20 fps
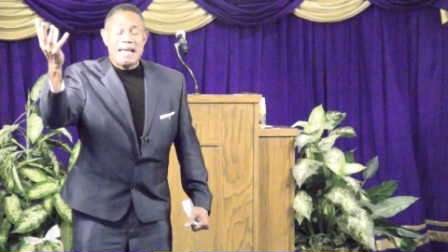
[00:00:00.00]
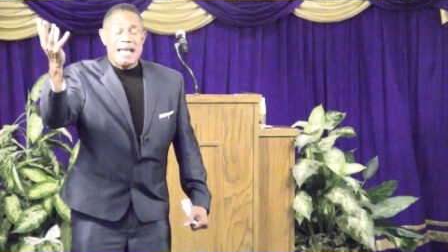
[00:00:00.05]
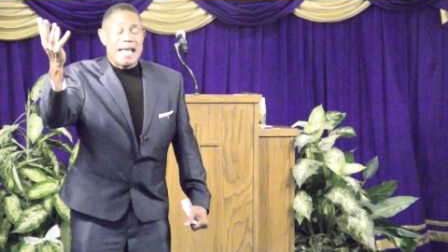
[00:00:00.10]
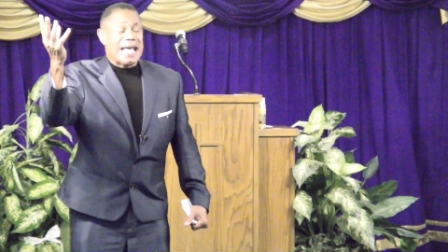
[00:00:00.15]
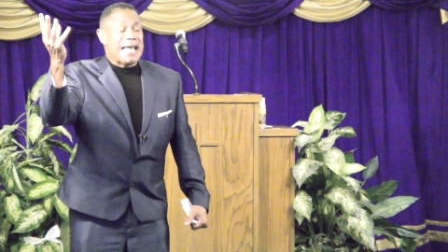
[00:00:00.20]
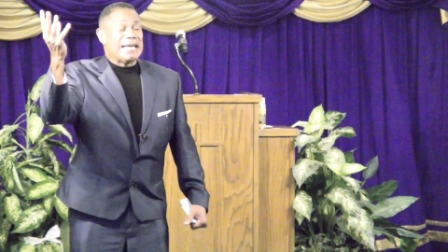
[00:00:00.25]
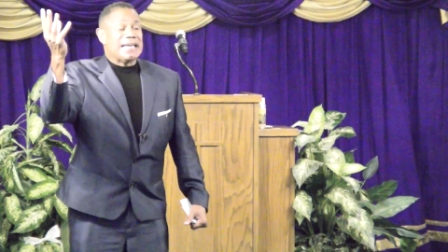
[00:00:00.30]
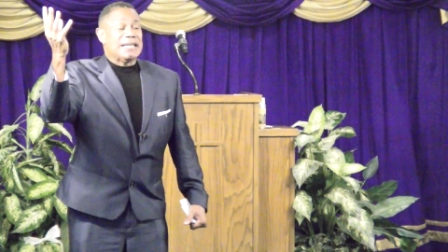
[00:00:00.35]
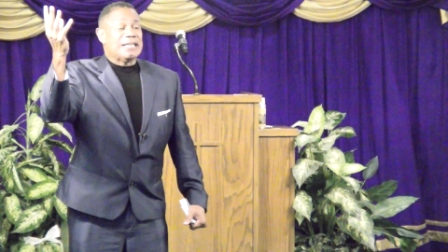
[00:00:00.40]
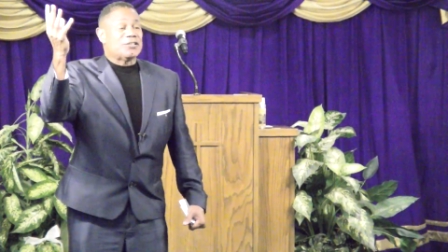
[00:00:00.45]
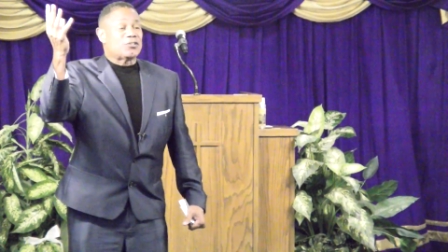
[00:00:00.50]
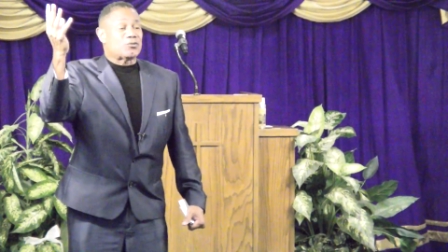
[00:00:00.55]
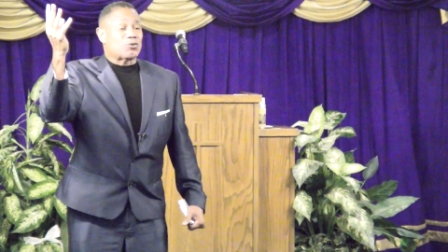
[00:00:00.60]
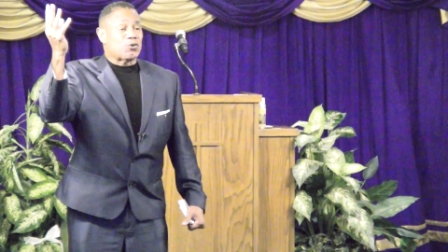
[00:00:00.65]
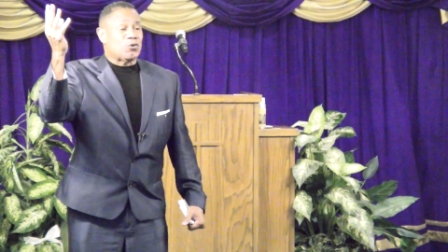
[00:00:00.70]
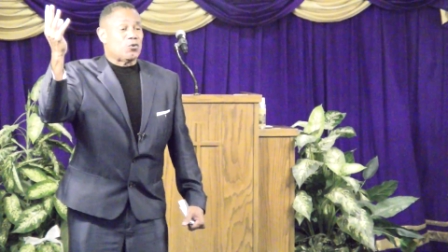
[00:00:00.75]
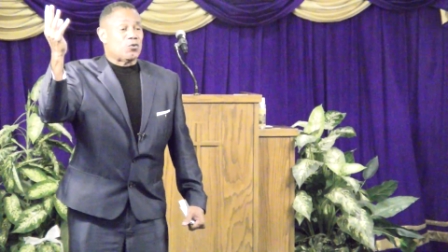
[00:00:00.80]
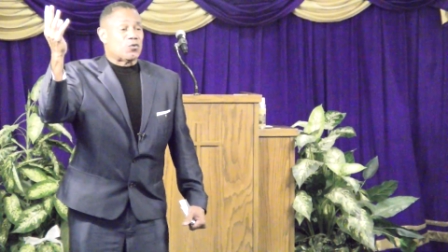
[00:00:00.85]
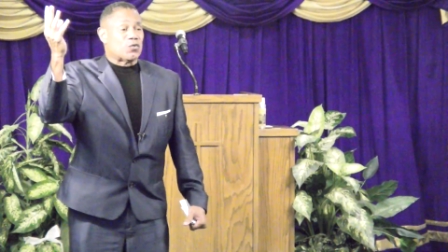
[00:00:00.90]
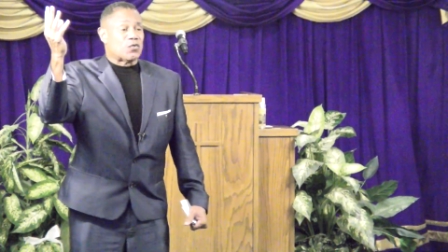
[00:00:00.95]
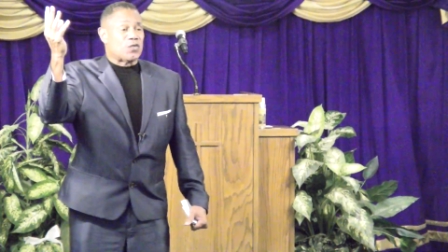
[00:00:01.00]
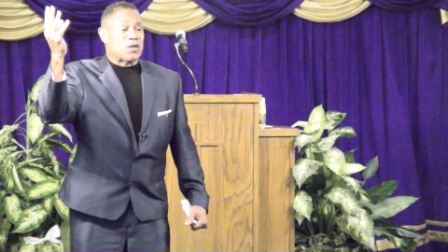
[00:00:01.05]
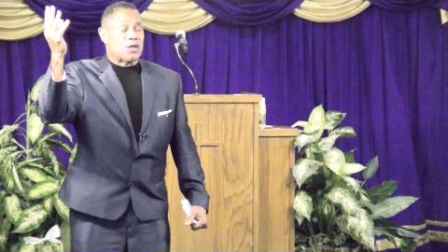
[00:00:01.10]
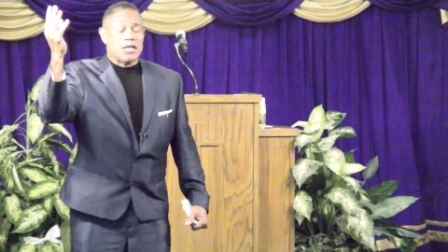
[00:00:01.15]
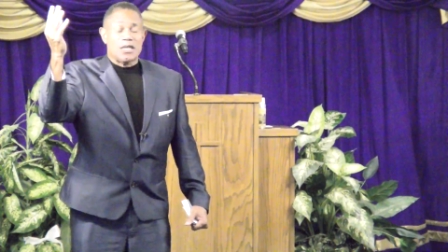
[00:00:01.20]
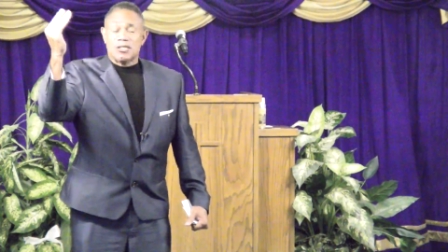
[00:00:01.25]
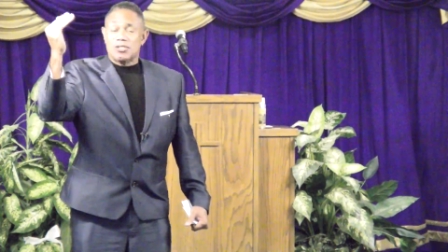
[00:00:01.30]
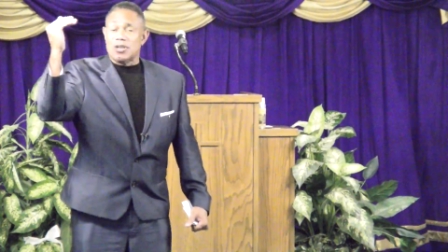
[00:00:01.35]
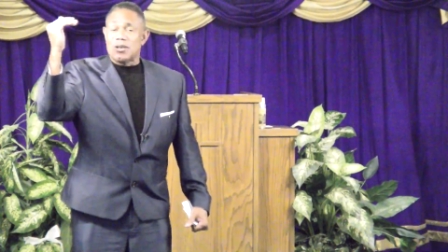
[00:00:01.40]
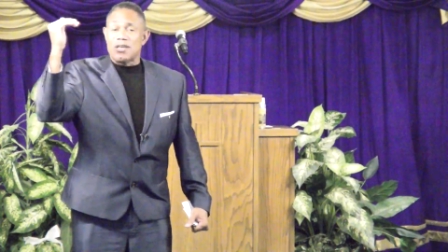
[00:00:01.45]
and in truth.
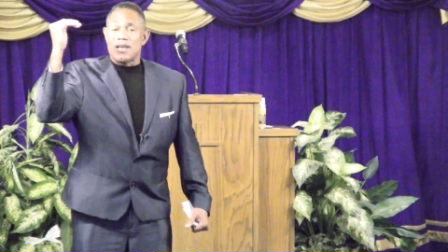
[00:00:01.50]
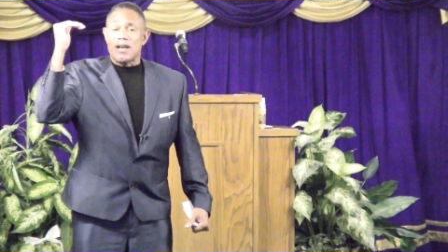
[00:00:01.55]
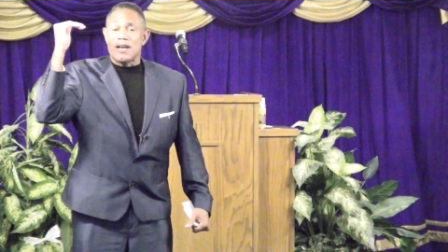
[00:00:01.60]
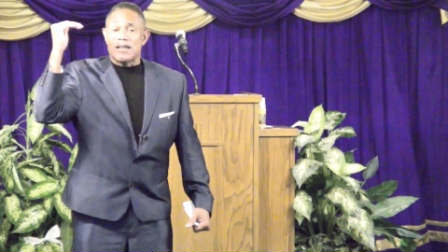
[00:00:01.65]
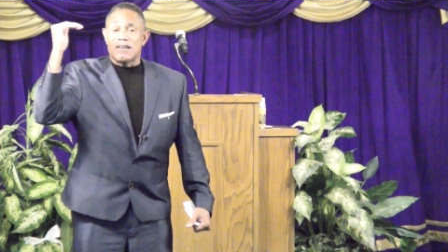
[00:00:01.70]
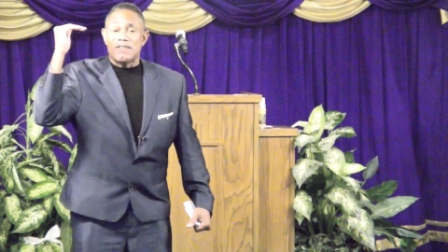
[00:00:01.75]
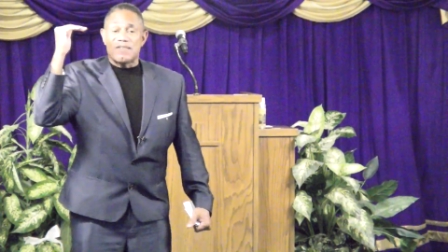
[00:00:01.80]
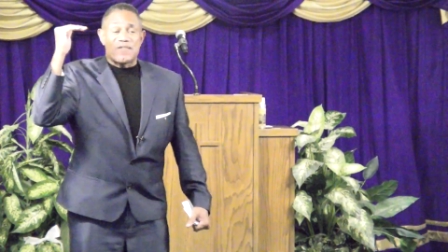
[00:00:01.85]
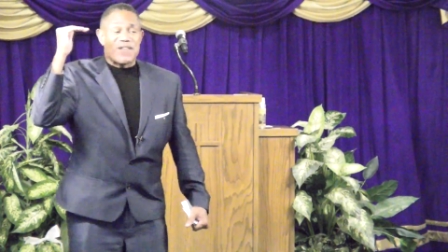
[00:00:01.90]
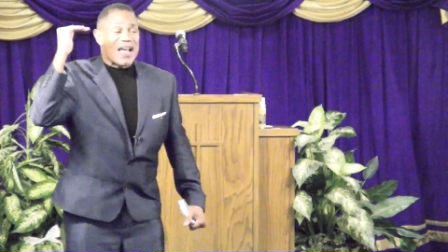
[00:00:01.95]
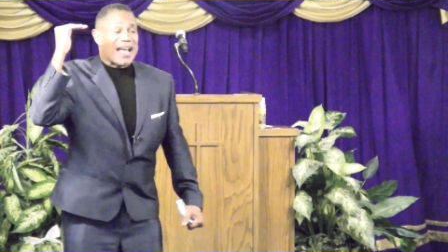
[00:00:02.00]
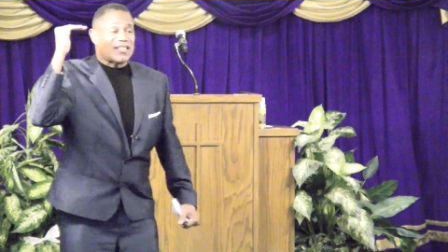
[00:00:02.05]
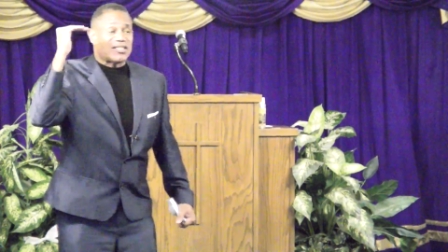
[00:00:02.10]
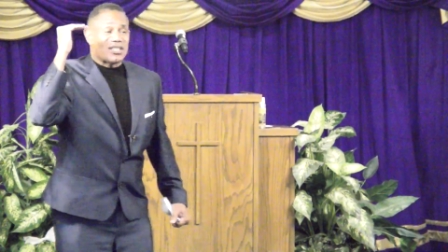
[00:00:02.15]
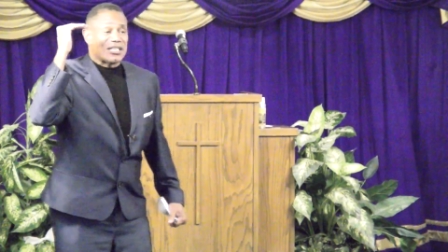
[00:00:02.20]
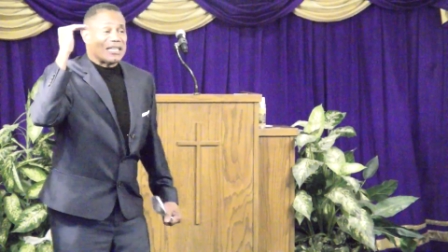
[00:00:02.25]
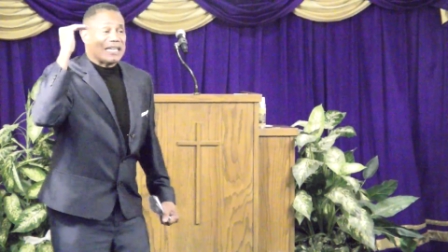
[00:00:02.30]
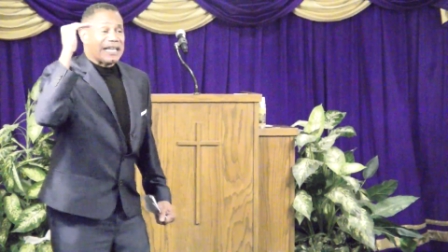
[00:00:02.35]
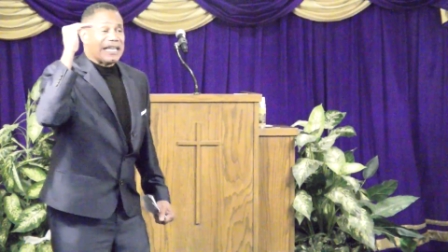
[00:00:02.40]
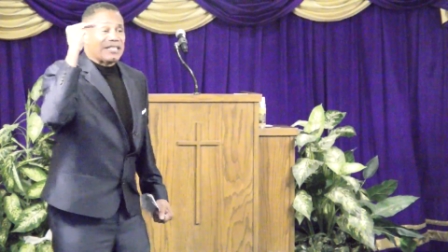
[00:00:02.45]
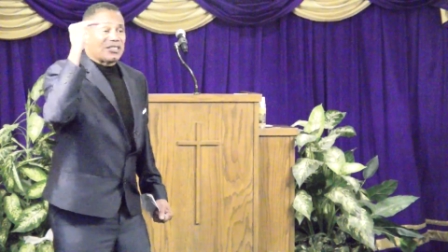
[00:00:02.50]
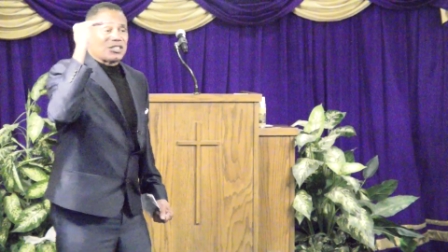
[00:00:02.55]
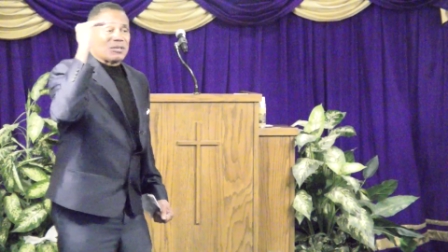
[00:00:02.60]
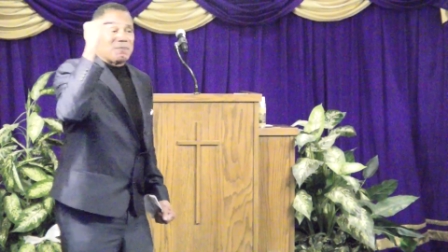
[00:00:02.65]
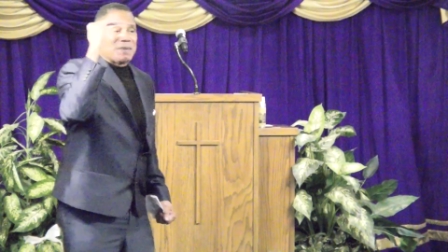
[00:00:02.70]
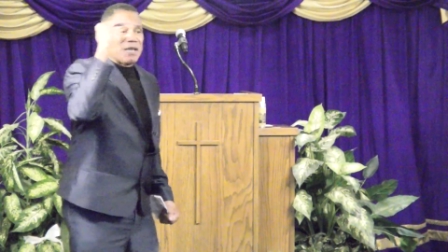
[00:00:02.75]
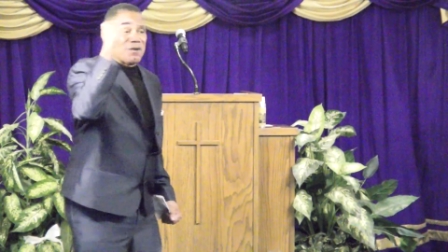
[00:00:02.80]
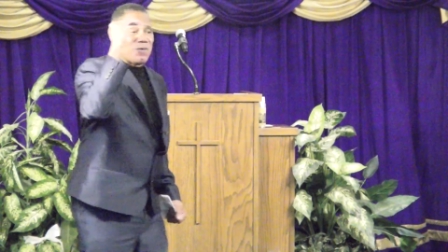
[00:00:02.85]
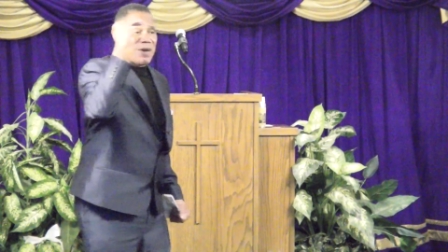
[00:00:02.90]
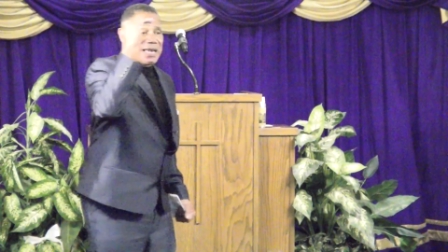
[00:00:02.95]
So your confession needs to
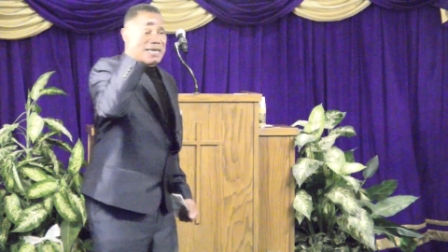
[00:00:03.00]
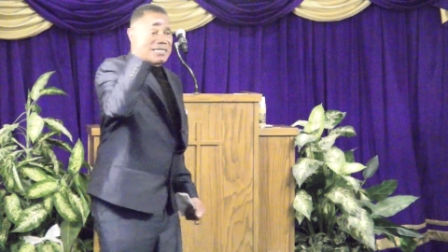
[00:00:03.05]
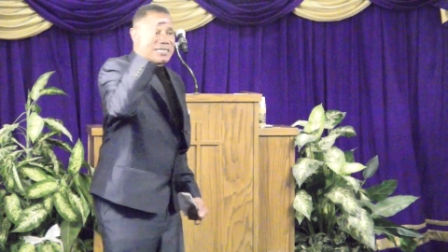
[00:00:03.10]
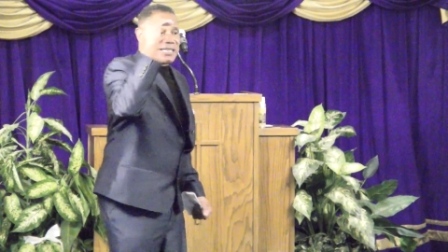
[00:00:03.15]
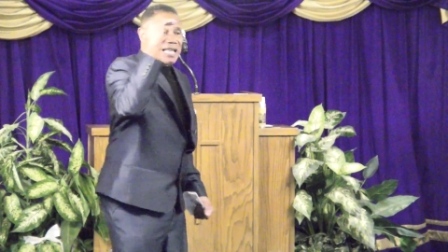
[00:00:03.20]
be what is